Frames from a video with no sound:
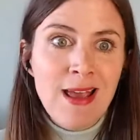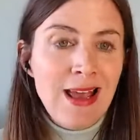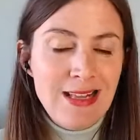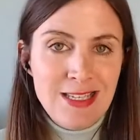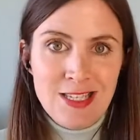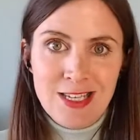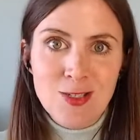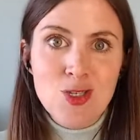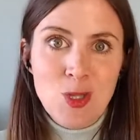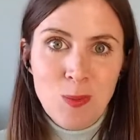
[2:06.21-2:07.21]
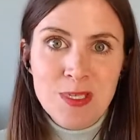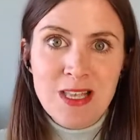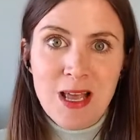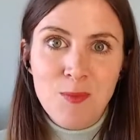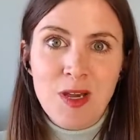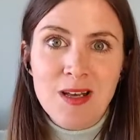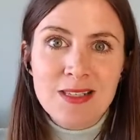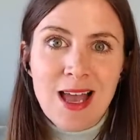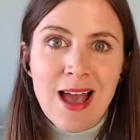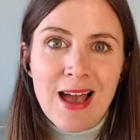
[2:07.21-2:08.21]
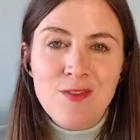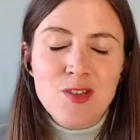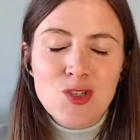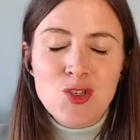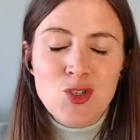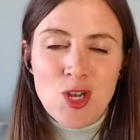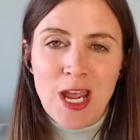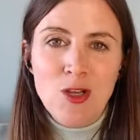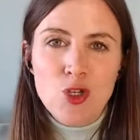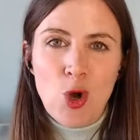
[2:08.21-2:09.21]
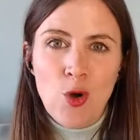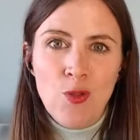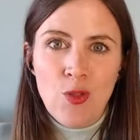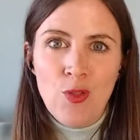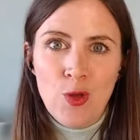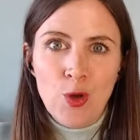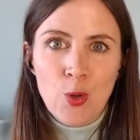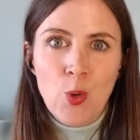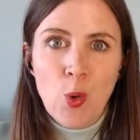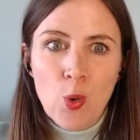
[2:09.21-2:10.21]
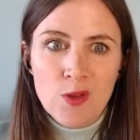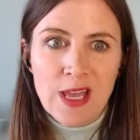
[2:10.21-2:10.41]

it still stops there because they haven't changed on the core.